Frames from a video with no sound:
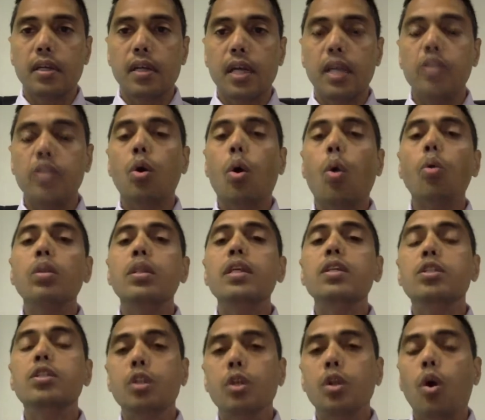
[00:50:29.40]
It's only
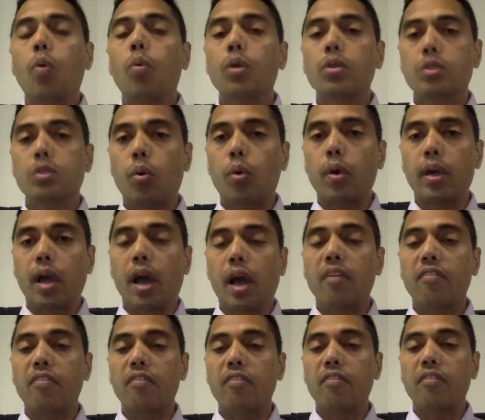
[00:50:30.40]
to know what's going
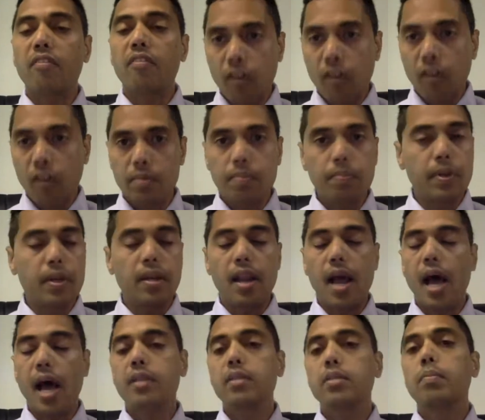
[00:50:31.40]
on for us, but
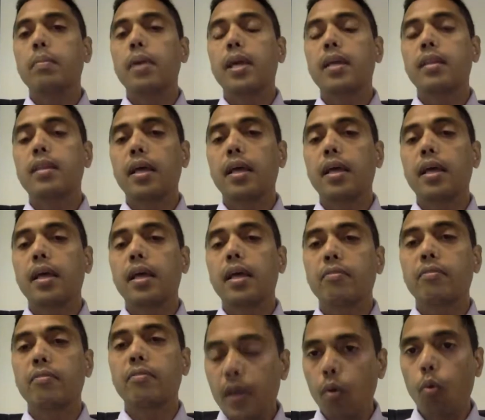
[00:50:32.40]
not to make them
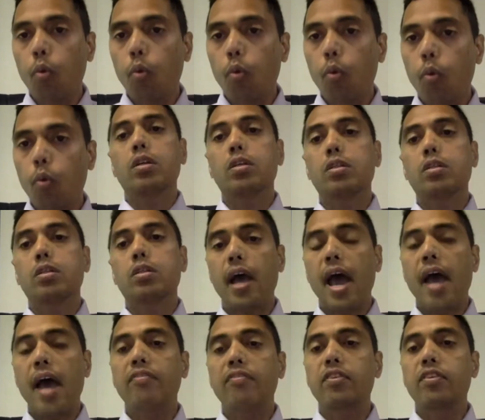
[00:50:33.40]
feel worse
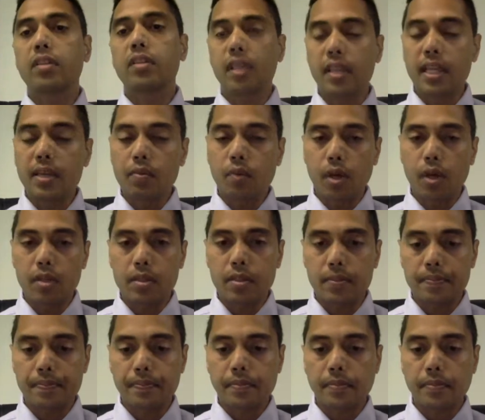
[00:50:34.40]
after they leave
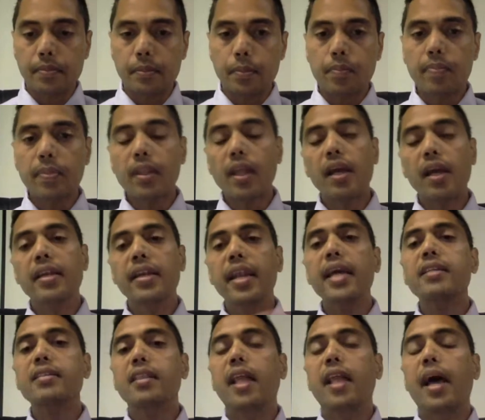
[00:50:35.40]
us.
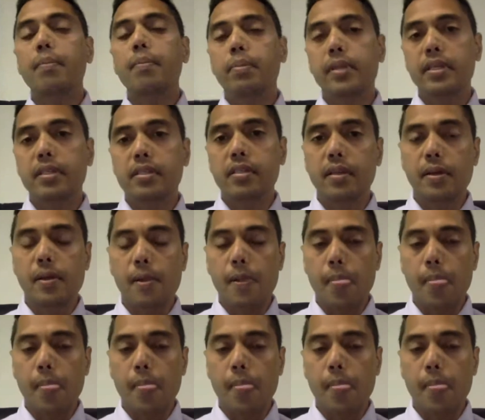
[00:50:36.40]
Next slide, please.